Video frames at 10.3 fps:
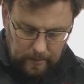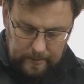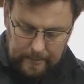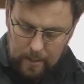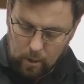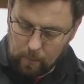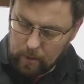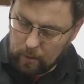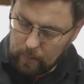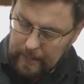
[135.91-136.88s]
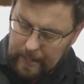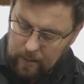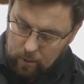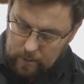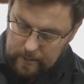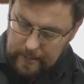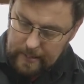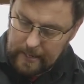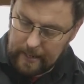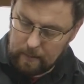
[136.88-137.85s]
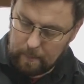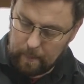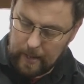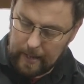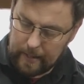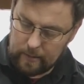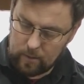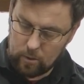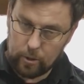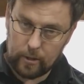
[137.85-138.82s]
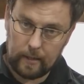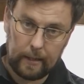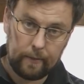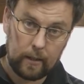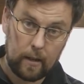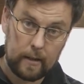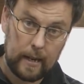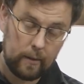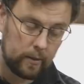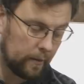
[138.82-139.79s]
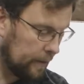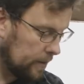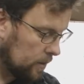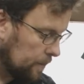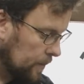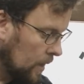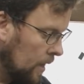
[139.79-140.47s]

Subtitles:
They come with a really good detailed instruction leaflet on how to fit them.